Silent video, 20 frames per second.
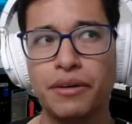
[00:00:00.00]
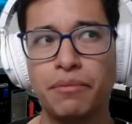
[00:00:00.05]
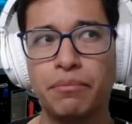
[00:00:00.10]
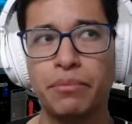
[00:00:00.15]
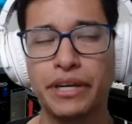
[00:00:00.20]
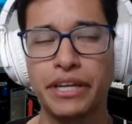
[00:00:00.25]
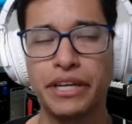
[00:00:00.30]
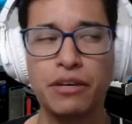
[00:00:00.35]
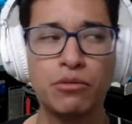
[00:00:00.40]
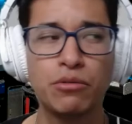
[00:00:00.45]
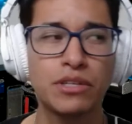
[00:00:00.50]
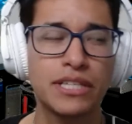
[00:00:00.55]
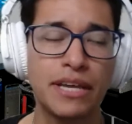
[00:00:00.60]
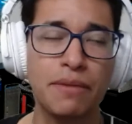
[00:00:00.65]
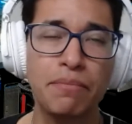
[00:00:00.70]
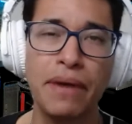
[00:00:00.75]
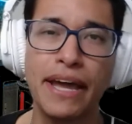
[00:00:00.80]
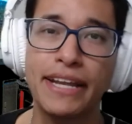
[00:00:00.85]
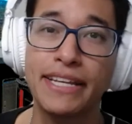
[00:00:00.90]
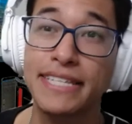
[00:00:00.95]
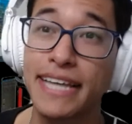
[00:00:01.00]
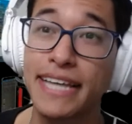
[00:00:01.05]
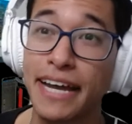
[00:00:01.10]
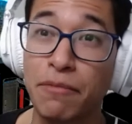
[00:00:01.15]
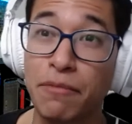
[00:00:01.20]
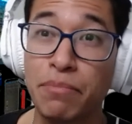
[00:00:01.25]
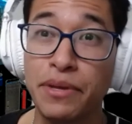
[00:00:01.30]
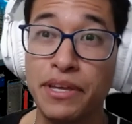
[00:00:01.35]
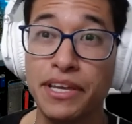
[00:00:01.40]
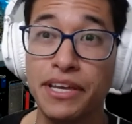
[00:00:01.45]
but he was like, man, it's gotta
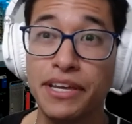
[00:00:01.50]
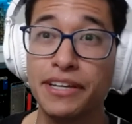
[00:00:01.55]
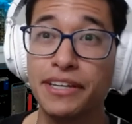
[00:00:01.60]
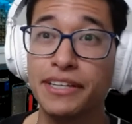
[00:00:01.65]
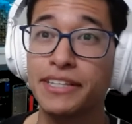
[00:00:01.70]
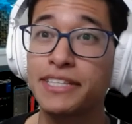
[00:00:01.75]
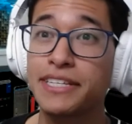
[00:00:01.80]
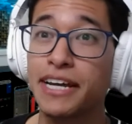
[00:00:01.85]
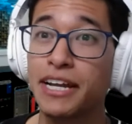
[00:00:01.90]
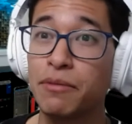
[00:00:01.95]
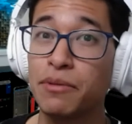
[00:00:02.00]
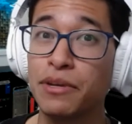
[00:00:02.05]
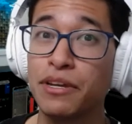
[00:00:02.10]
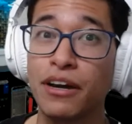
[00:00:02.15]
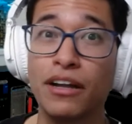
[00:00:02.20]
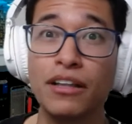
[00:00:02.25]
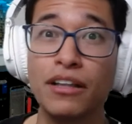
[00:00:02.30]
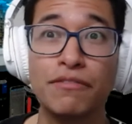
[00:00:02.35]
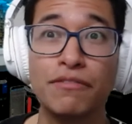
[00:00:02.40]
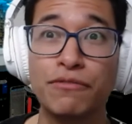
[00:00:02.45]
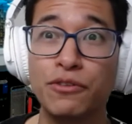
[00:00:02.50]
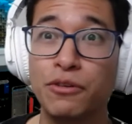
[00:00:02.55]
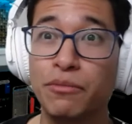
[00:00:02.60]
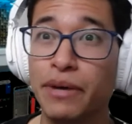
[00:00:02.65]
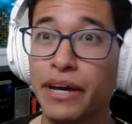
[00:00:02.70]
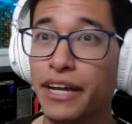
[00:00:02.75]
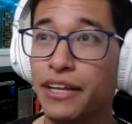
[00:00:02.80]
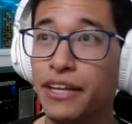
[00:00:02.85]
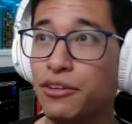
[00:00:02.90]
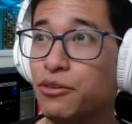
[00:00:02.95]
be colorful,
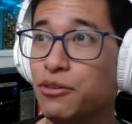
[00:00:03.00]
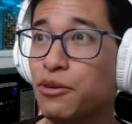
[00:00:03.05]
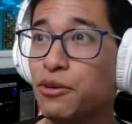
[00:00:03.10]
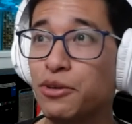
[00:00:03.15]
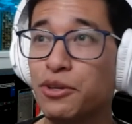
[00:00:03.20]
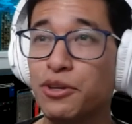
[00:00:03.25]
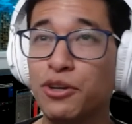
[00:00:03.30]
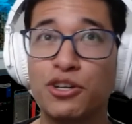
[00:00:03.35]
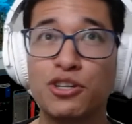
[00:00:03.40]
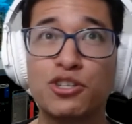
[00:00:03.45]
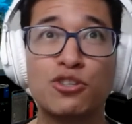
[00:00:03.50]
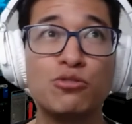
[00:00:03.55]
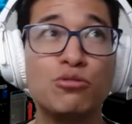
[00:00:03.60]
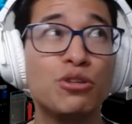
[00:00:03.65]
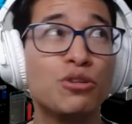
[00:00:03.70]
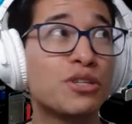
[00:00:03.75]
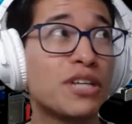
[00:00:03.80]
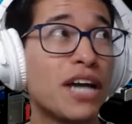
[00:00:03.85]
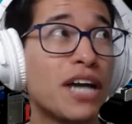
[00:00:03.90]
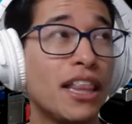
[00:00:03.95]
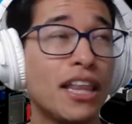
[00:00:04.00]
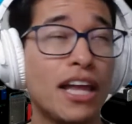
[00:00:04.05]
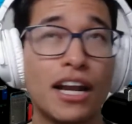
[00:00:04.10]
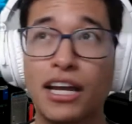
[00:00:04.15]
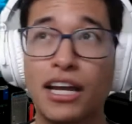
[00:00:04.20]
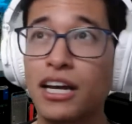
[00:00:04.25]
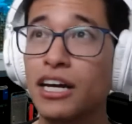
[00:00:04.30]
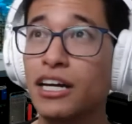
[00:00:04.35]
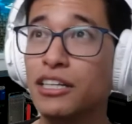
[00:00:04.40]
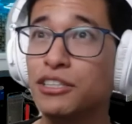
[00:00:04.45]
man. Your studio got a lot of
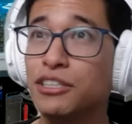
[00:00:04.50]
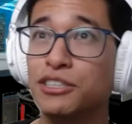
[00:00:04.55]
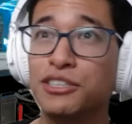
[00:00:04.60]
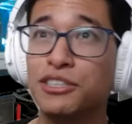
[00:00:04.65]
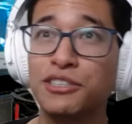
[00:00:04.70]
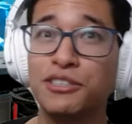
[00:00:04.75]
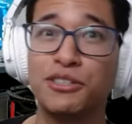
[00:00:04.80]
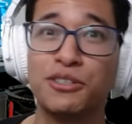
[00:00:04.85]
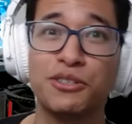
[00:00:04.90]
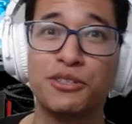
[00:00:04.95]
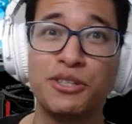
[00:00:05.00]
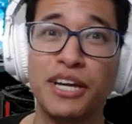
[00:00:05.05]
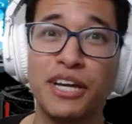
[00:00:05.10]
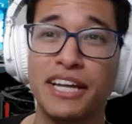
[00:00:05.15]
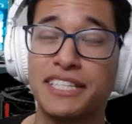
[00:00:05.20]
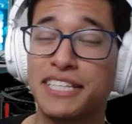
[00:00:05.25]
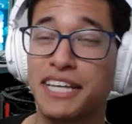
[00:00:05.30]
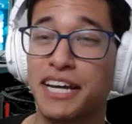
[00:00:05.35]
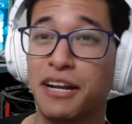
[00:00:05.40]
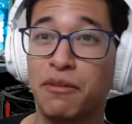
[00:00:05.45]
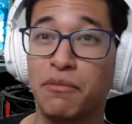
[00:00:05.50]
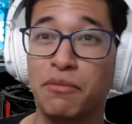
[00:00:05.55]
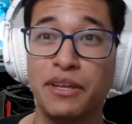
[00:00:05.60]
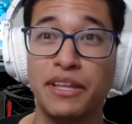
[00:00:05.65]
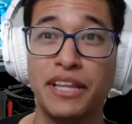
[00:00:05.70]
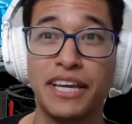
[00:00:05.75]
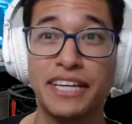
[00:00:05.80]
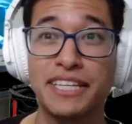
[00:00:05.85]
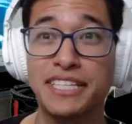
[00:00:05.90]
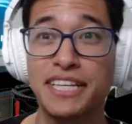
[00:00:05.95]
colors, you guys gotta be
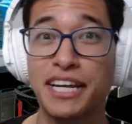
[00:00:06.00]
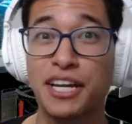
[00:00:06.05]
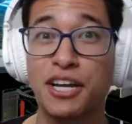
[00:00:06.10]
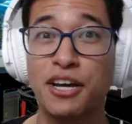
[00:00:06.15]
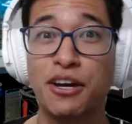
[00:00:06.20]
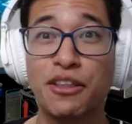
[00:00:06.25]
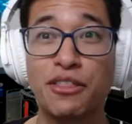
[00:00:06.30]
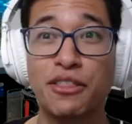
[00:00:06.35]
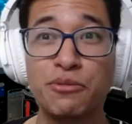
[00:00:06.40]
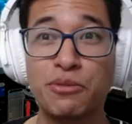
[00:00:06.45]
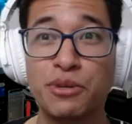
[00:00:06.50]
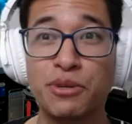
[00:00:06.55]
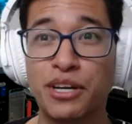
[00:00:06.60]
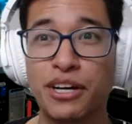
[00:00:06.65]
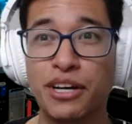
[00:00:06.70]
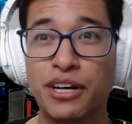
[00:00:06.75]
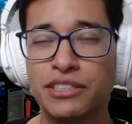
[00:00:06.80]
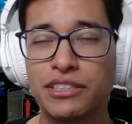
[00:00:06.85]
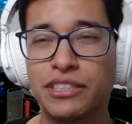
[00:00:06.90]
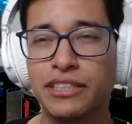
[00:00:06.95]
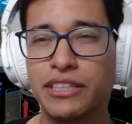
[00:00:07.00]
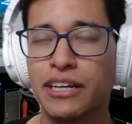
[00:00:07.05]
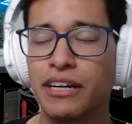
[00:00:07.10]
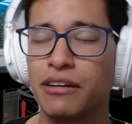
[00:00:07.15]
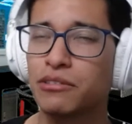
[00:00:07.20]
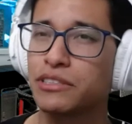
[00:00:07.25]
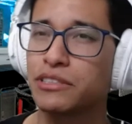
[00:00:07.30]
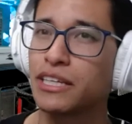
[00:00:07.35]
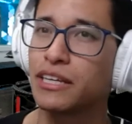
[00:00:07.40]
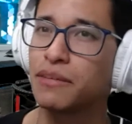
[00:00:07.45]
like, it's gotta cut through with colors. And then I
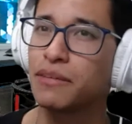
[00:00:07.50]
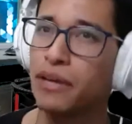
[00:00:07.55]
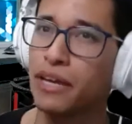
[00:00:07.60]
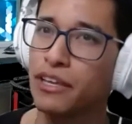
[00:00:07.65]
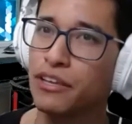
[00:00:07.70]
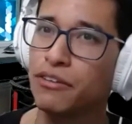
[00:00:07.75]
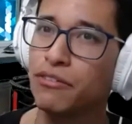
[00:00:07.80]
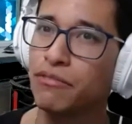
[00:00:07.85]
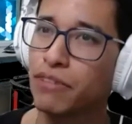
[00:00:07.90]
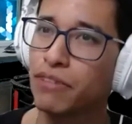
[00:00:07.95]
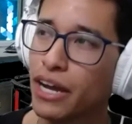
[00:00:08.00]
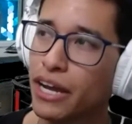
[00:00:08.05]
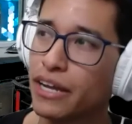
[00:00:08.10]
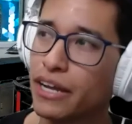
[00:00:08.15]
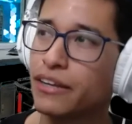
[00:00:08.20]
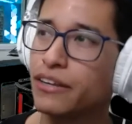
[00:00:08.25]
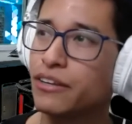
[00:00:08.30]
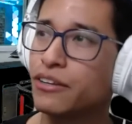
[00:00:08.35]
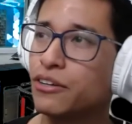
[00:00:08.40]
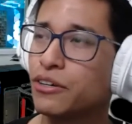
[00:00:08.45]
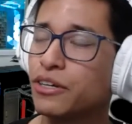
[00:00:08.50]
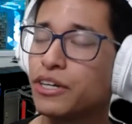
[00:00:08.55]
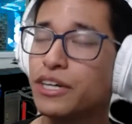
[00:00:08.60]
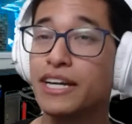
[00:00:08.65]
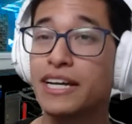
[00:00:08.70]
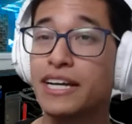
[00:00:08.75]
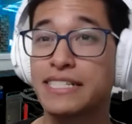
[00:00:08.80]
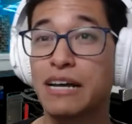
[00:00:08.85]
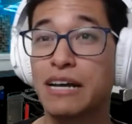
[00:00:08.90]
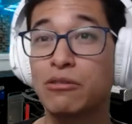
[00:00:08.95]
was like, man, you're right,
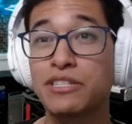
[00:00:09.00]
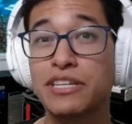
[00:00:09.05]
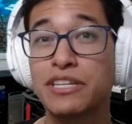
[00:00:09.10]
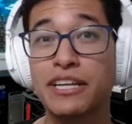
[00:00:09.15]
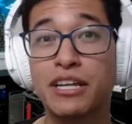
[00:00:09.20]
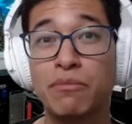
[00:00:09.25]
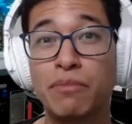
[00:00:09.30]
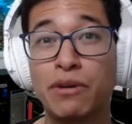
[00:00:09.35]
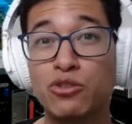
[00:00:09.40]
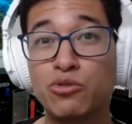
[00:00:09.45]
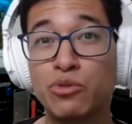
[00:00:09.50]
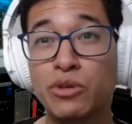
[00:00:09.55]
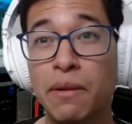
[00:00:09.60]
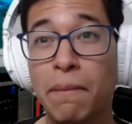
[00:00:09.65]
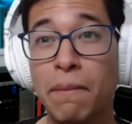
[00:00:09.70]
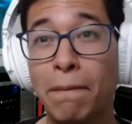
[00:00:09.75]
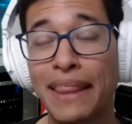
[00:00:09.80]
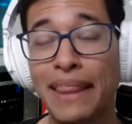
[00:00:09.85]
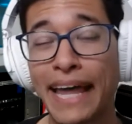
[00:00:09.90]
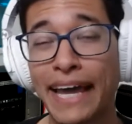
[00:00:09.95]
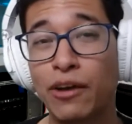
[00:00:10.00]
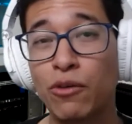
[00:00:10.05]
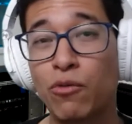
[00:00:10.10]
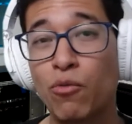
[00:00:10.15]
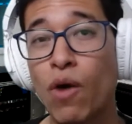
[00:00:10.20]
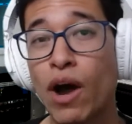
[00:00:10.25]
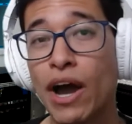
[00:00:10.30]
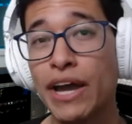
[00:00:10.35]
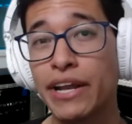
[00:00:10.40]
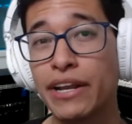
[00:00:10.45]
because I was thinking about doing a black and
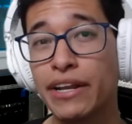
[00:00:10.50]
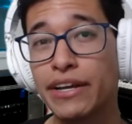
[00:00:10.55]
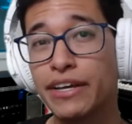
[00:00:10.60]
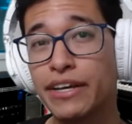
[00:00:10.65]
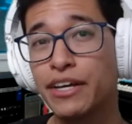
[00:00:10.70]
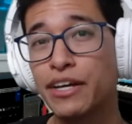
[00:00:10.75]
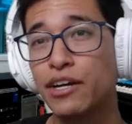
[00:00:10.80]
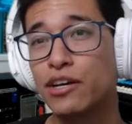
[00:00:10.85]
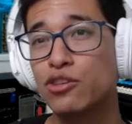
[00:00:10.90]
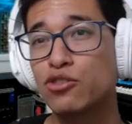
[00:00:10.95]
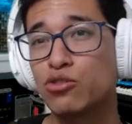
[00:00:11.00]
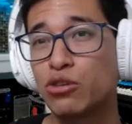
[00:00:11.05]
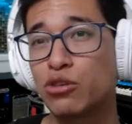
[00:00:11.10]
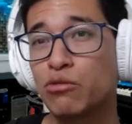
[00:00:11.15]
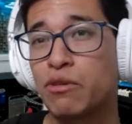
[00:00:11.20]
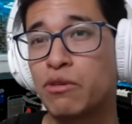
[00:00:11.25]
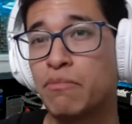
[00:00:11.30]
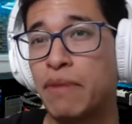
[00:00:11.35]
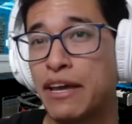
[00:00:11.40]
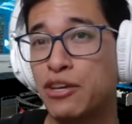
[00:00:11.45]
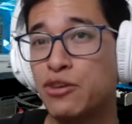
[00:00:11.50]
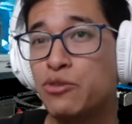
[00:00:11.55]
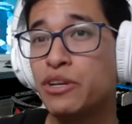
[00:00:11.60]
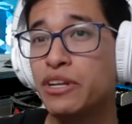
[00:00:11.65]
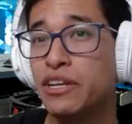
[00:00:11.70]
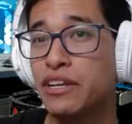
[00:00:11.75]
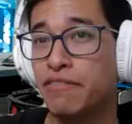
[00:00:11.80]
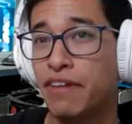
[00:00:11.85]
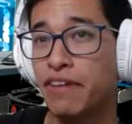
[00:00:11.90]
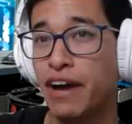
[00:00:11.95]
white, sort of with my
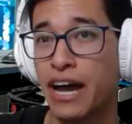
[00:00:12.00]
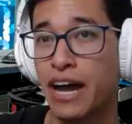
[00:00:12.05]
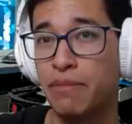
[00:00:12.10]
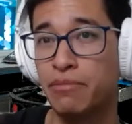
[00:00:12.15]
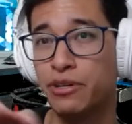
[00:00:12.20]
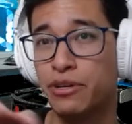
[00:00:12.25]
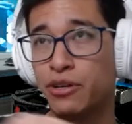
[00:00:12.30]
Unity vibe.